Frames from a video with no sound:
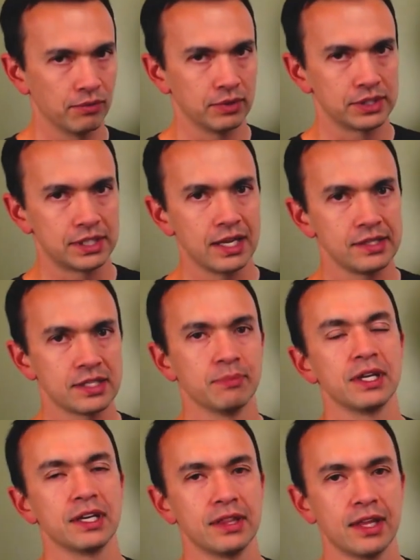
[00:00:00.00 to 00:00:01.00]
saying
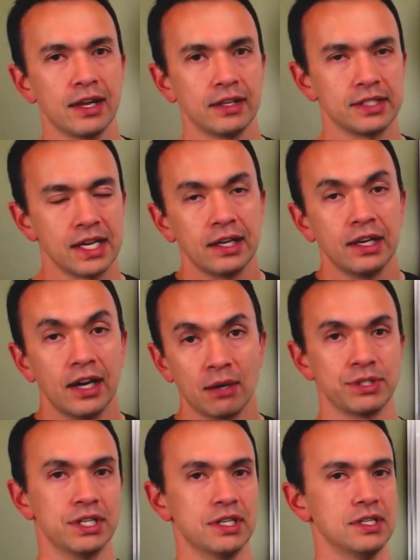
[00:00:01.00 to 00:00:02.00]
an
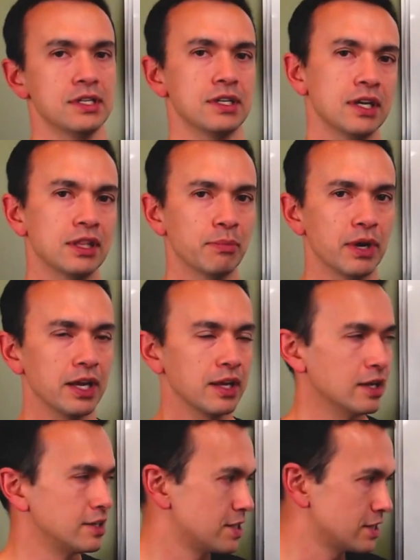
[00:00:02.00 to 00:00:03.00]
option is in the money,
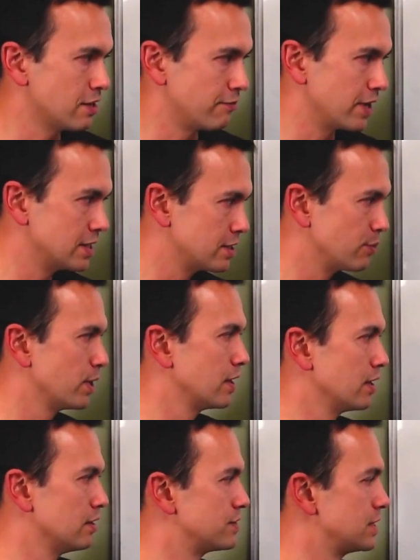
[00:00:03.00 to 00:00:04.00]
it's just a fancy way
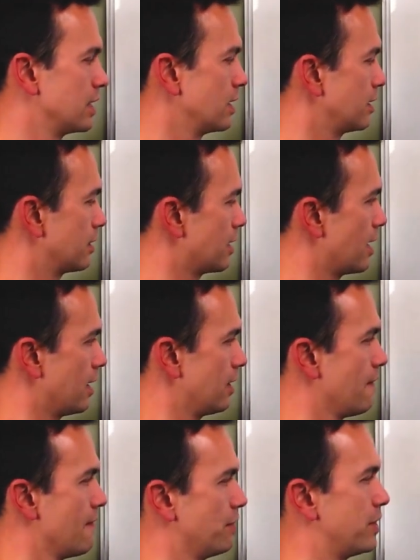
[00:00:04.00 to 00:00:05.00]
of saying
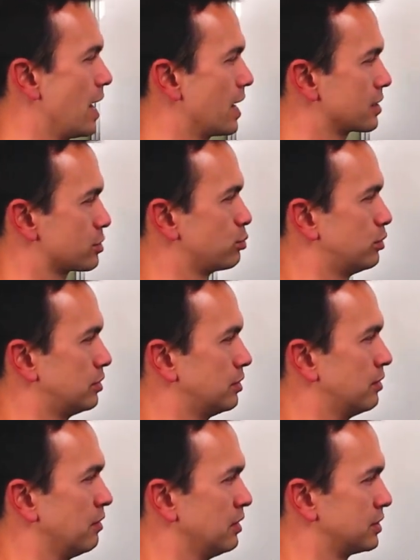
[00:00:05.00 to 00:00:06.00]
that the
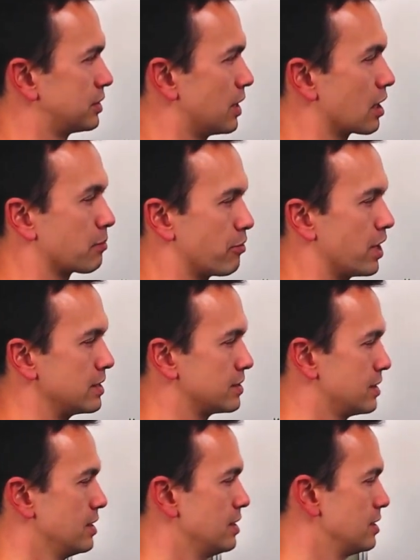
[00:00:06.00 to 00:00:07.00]
actual stock price
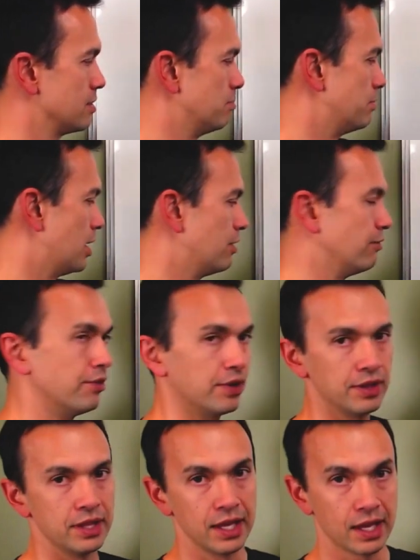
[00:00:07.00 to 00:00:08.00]
is above
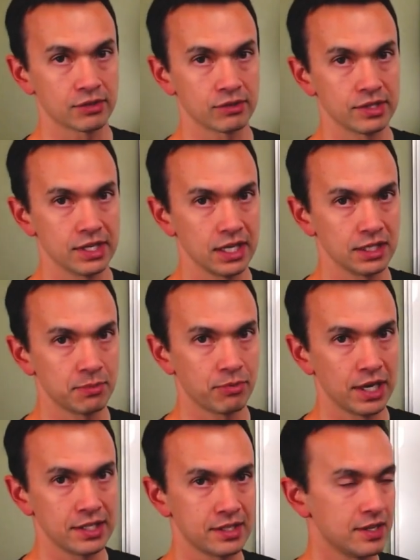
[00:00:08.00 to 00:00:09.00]
the exercise
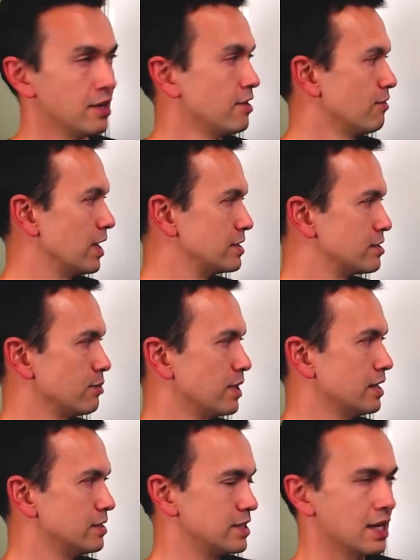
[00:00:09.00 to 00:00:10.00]
price, right? So
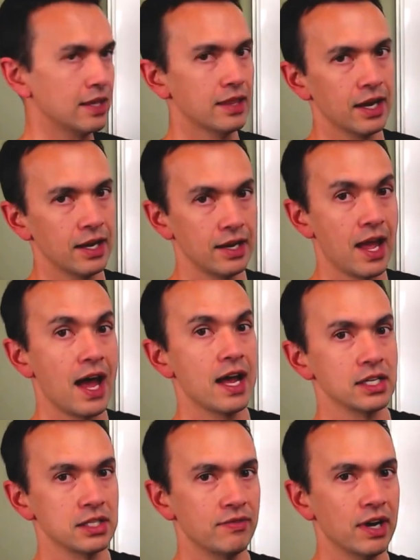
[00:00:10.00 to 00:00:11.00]
that's saying that it
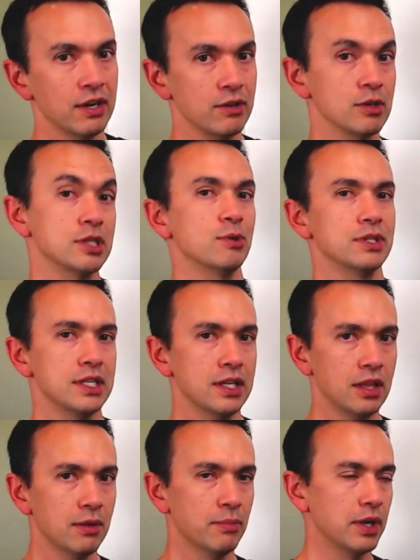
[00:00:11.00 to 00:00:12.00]
has value, so it's
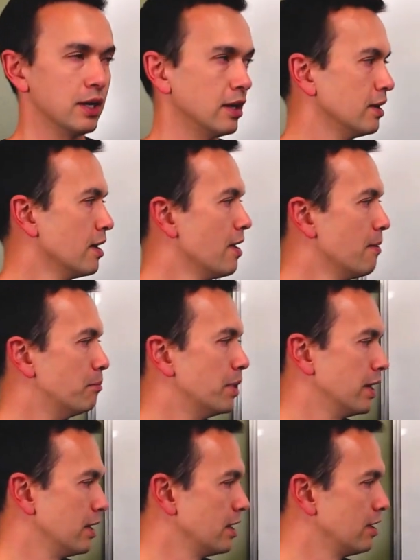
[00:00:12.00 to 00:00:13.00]
in the money.
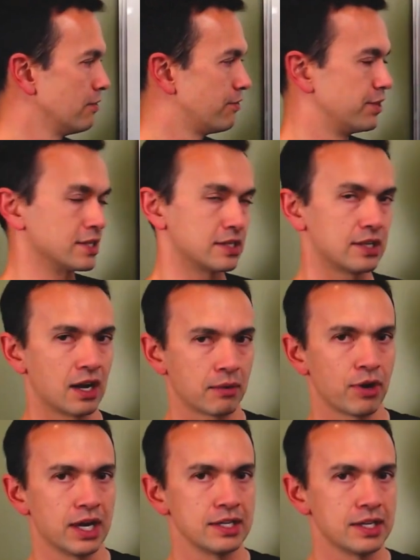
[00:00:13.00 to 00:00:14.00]
But if the stock
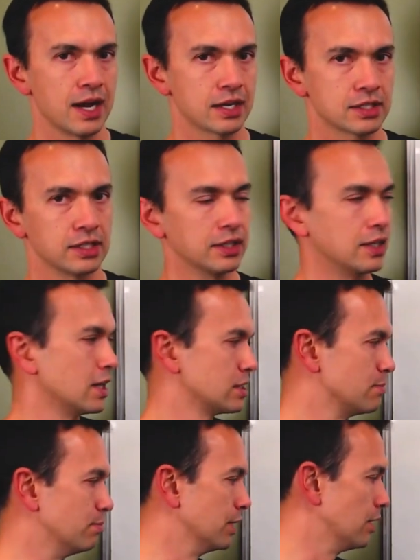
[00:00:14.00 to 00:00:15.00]
price actually
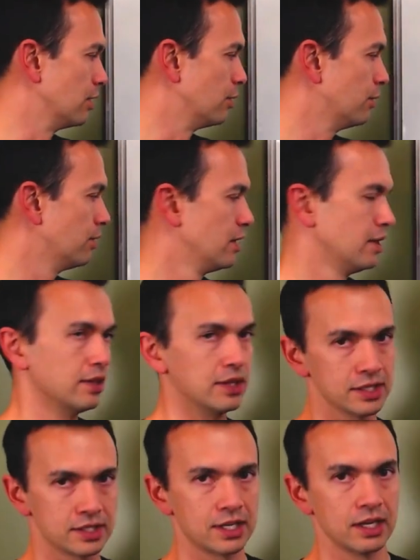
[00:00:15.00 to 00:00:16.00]
gets below
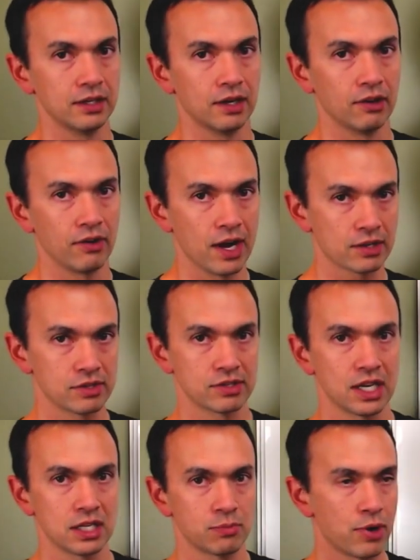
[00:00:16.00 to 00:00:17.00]
this $10
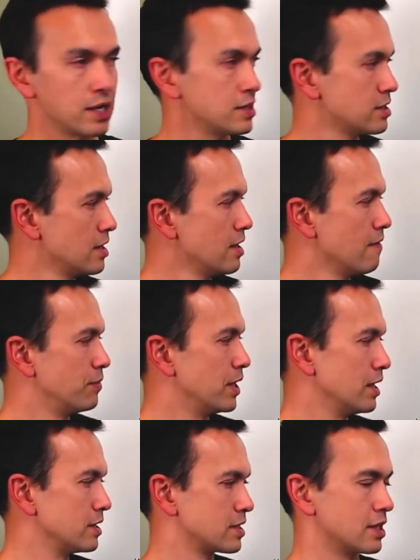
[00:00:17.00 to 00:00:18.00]
exercise price,
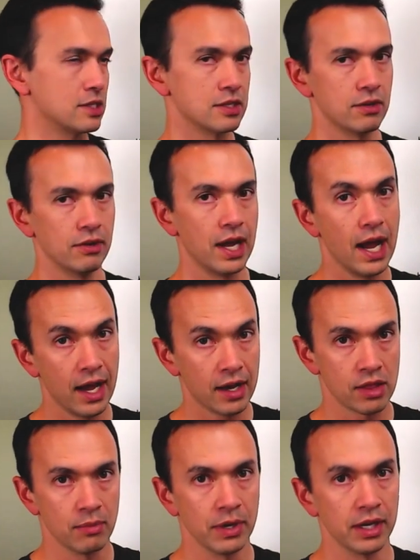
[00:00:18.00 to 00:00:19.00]
then it's considered out
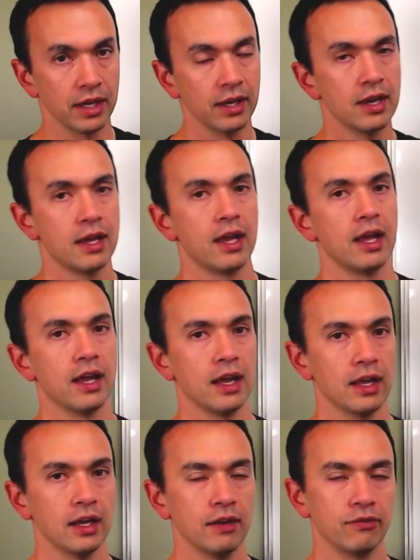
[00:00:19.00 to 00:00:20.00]
of the money.
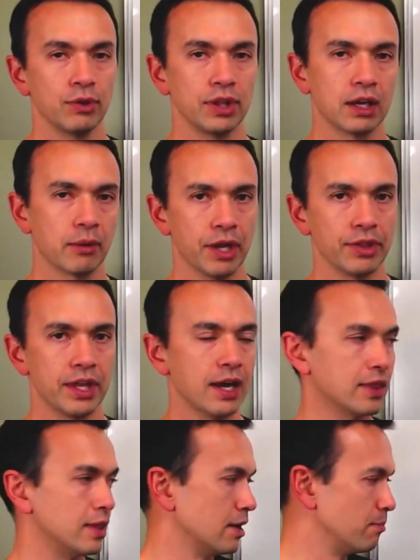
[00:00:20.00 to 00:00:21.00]
And if you think about
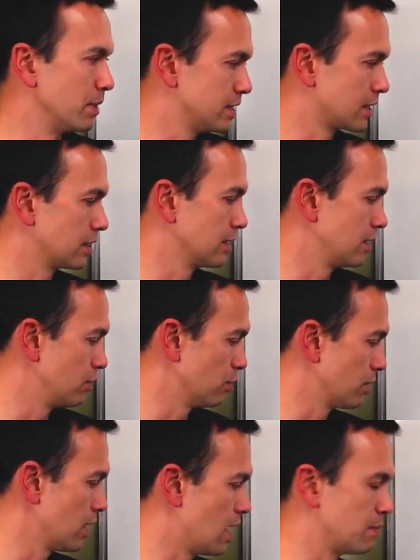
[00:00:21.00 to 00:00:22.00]
that, then basically
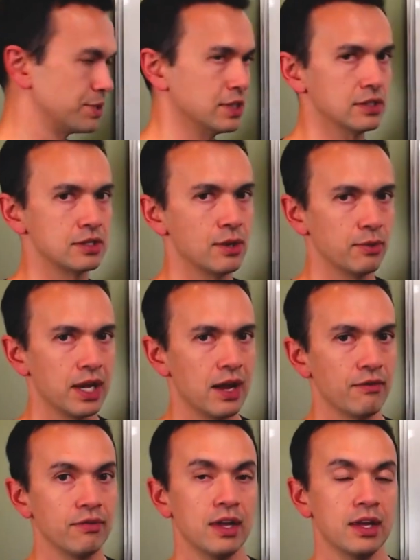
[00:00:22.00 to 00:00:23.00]
your options don't have